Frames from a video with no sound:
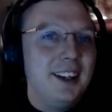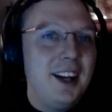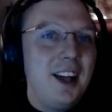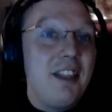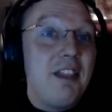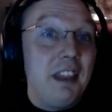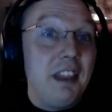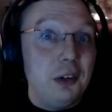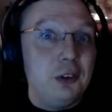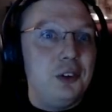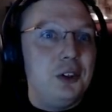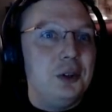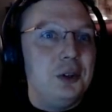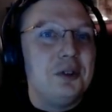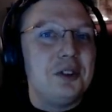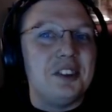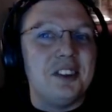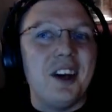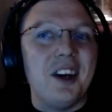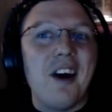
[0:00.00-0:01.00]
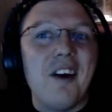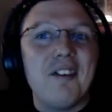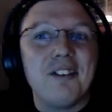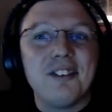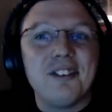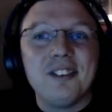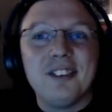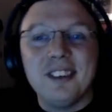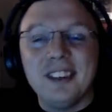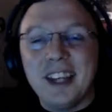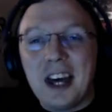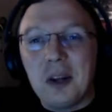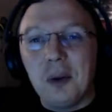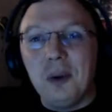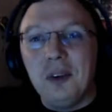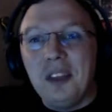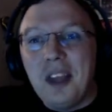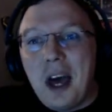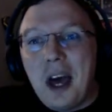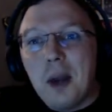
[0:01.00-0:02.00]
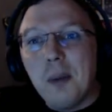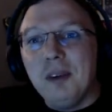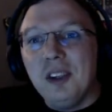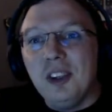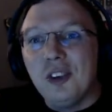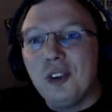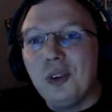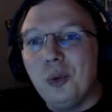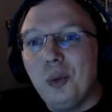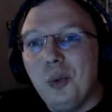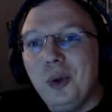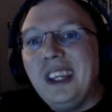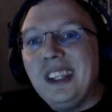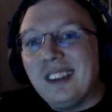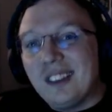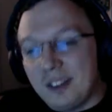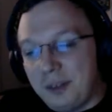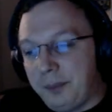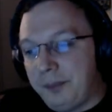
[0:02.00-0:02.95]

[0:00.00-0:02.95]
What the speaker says: they'll do stuff. That'll be sweet.